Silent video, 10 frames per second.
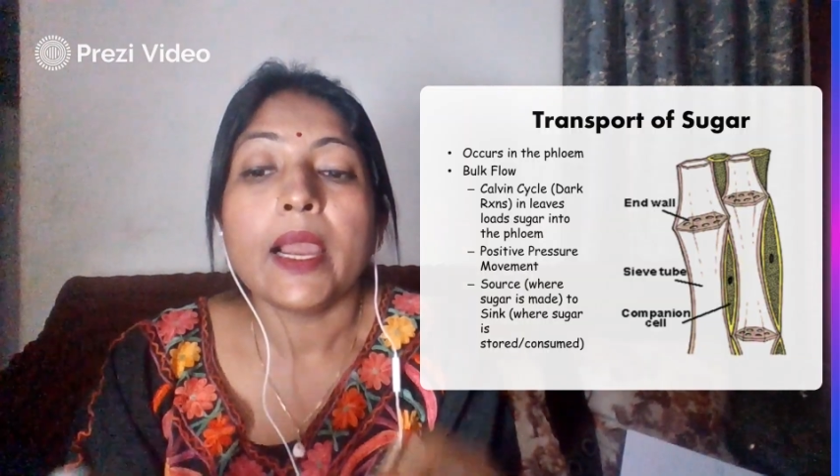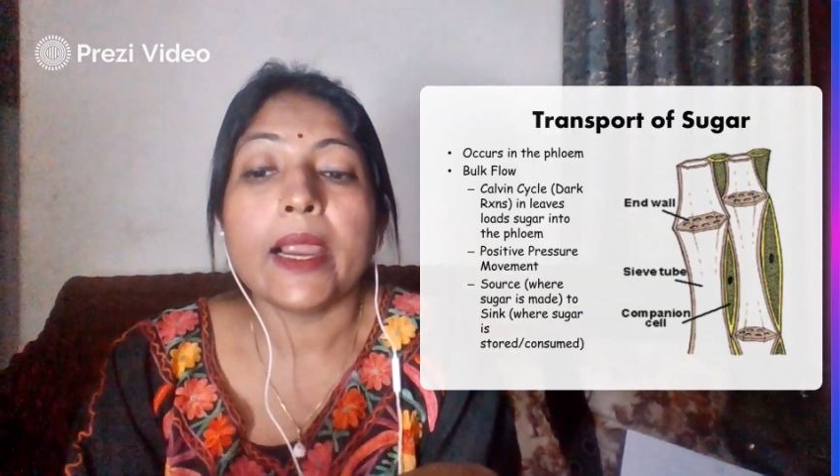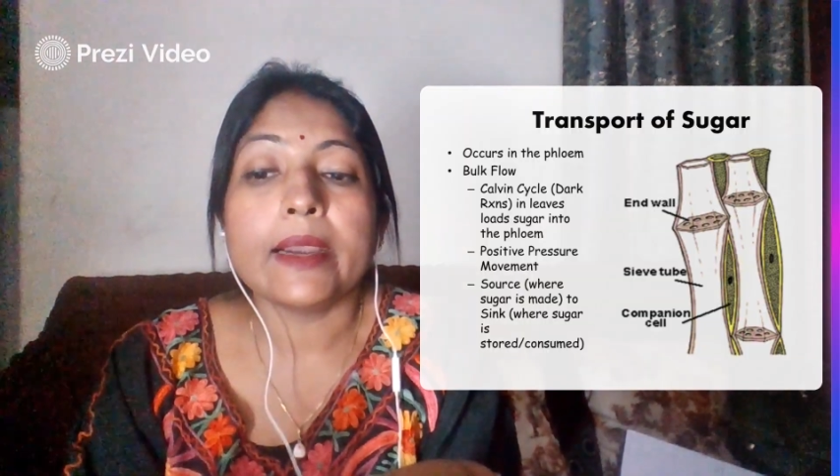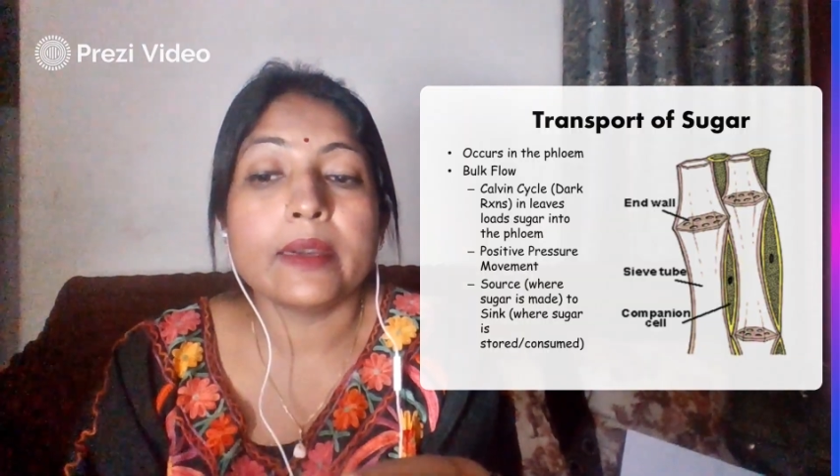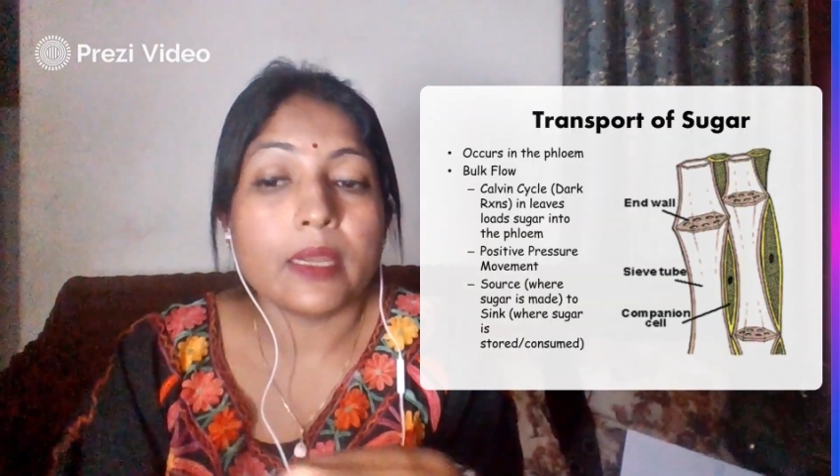
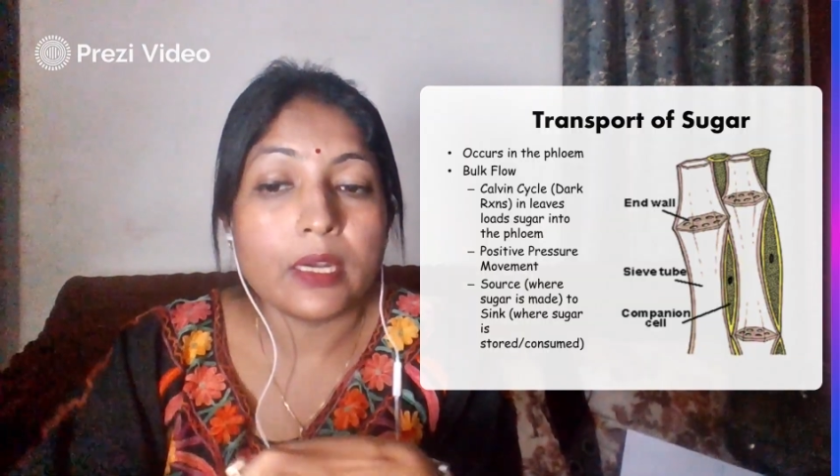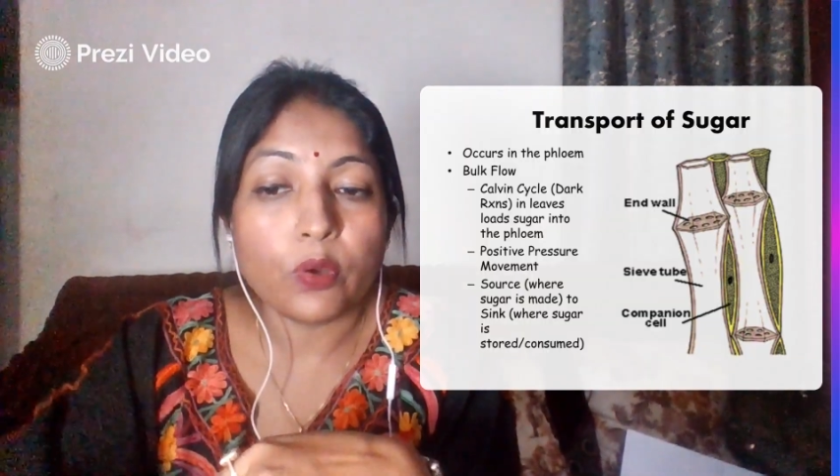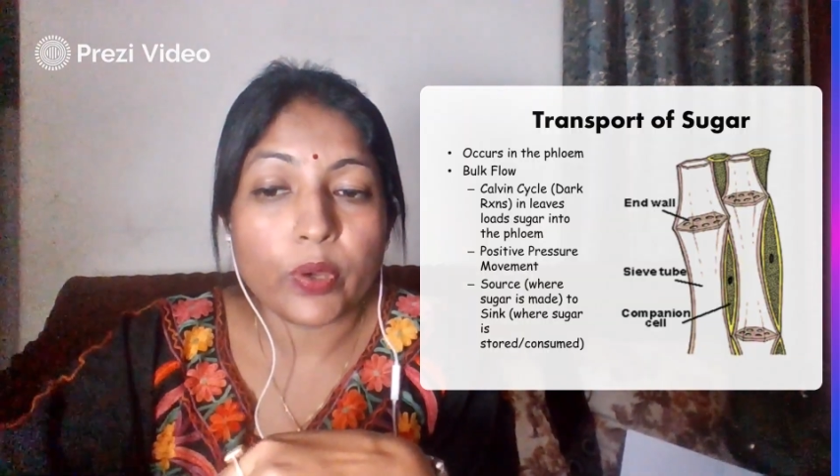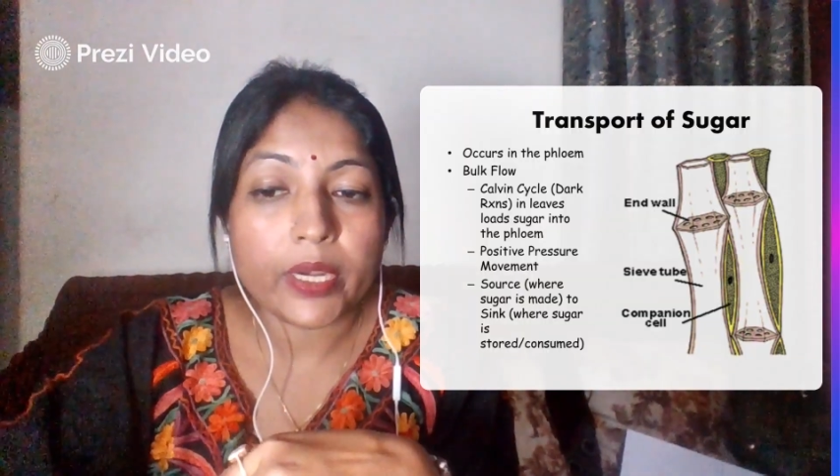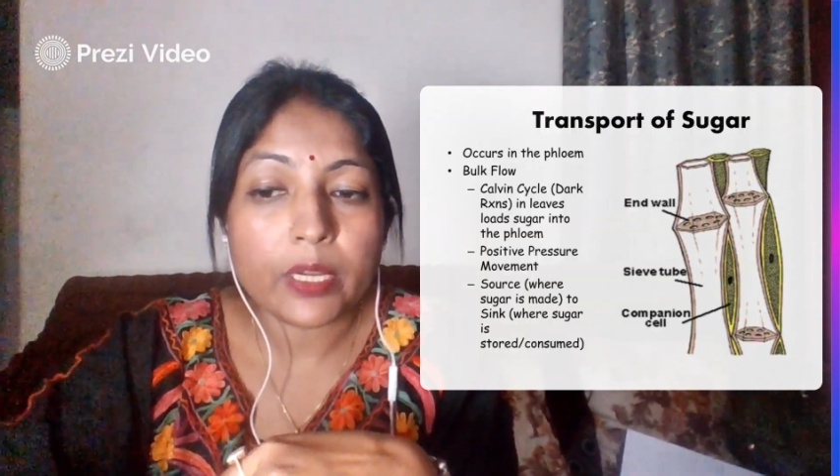and
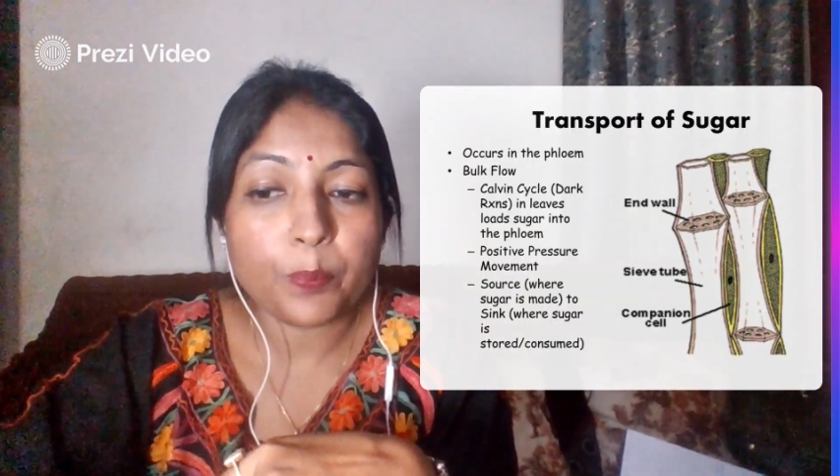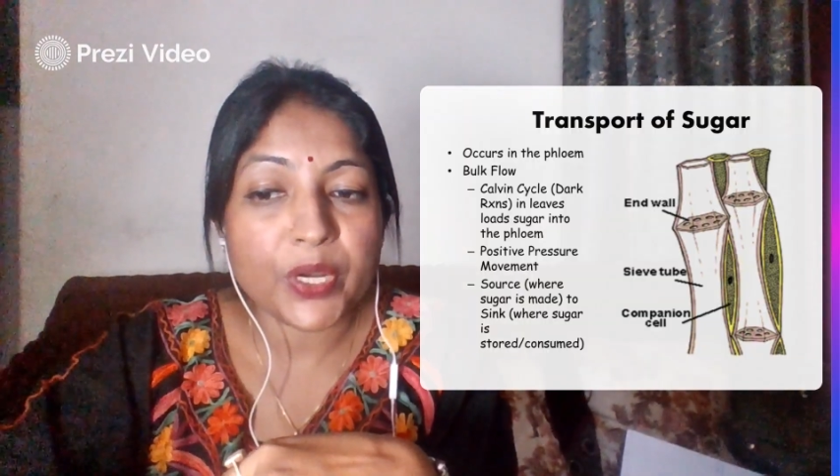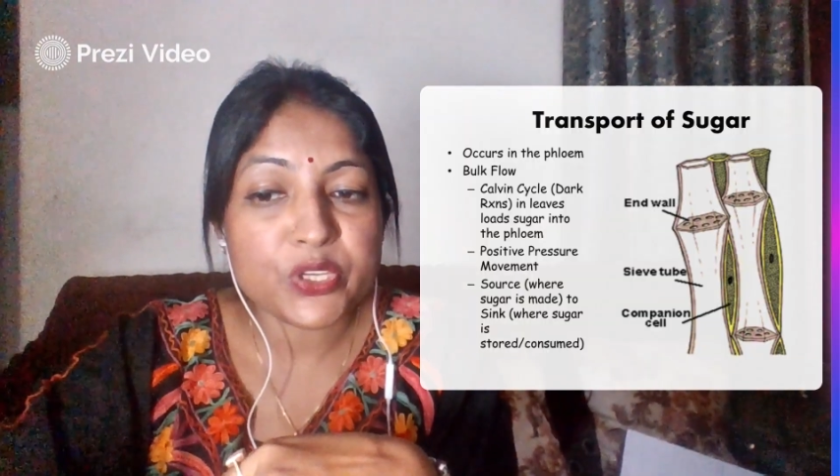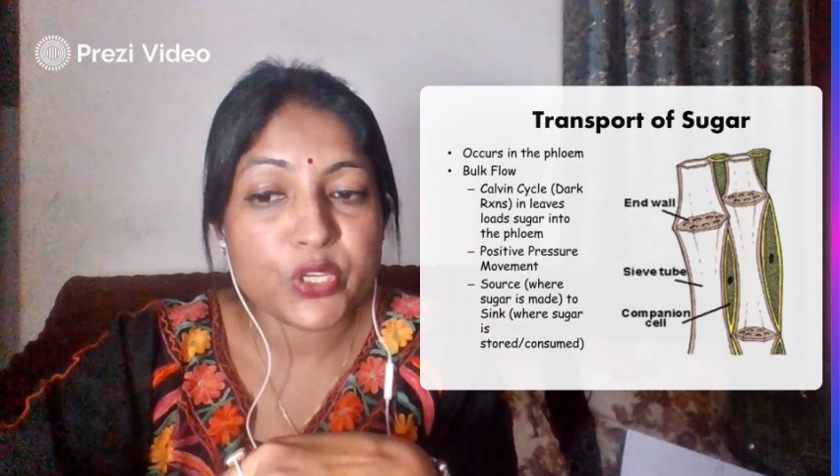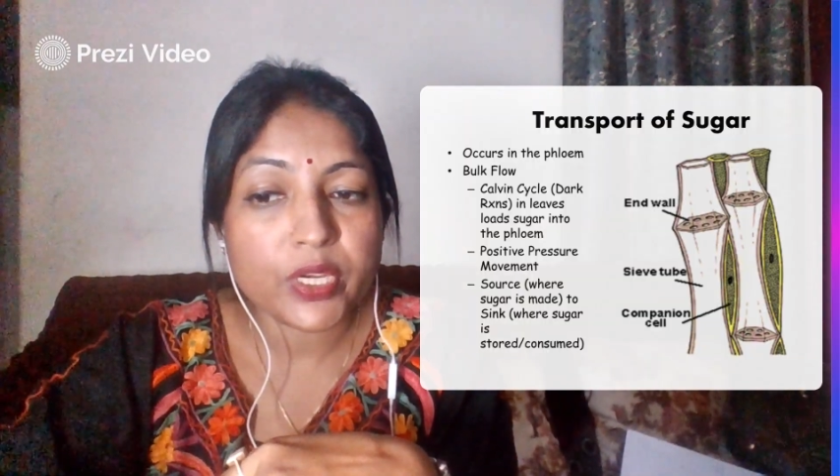lowering
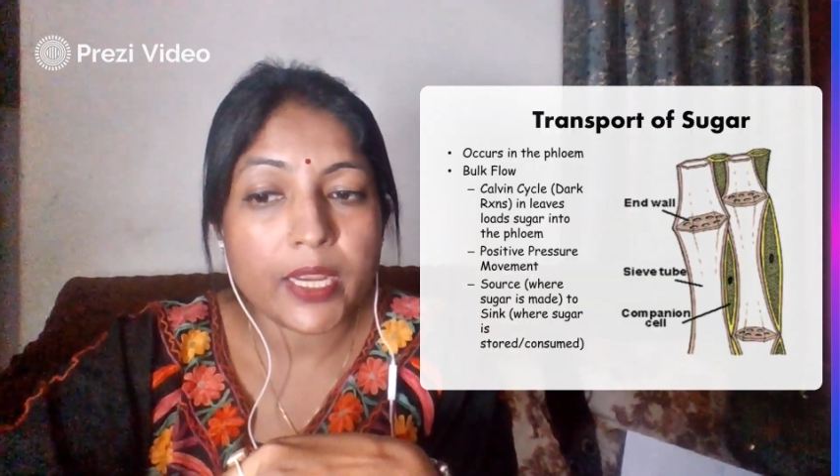pressure